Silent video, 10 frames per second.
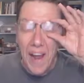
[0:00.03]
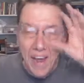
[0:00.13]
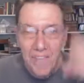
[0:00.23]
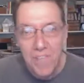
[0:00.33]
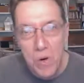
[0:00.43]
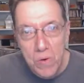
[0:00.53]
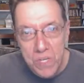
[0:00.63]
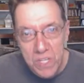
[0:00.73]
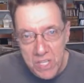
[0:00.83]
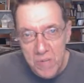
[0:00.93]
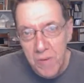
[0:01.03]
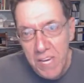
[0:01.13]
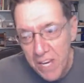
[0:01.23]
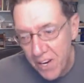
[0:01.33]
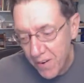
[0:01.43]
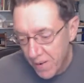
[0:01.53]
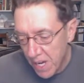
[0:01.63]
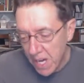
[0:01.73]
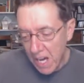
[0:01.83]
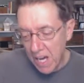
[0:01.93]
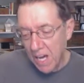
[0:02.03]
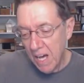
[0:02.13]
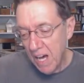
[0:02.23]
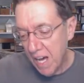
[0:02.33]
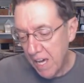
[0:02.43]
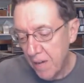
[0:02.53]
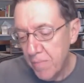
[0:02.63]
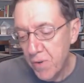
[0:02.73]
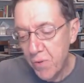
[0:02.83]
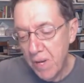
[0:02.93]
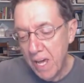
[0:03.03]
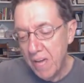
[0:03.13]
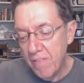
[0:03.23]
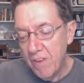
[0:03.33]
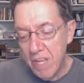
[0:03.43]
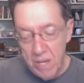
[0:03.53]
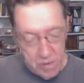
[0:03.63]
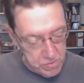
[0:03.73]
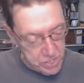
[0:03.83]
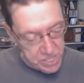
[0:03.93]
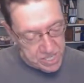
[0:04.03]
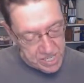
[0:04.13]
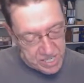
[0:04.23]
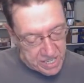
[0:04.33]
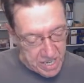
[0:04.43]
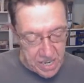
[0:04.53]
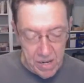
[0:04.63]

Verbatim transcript: Hey folks, it's me here. Uh, I am doing a video today,